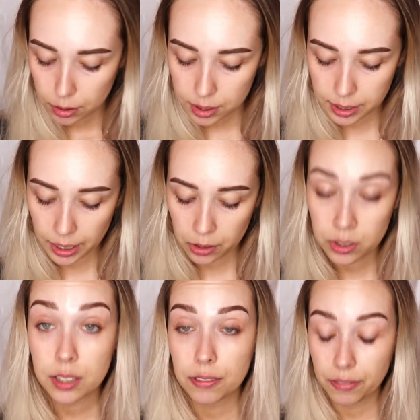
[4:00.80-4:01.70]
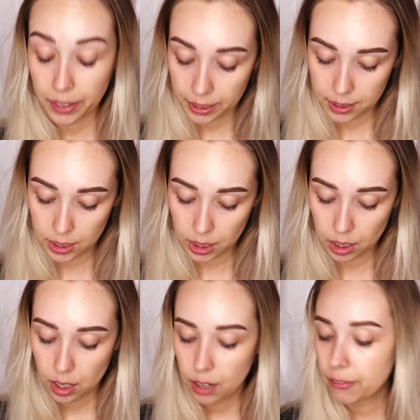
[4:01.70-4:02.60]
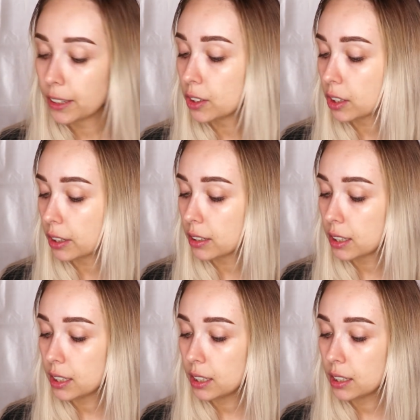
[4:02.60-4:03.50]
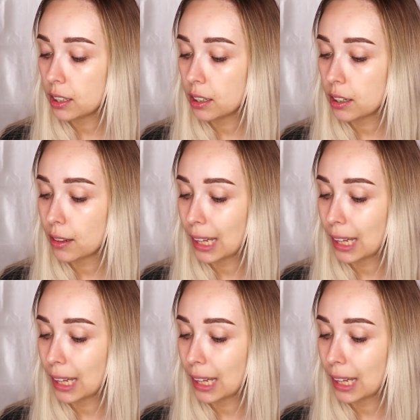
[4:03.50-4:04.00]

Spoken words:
Sounds fancy. If I look on here,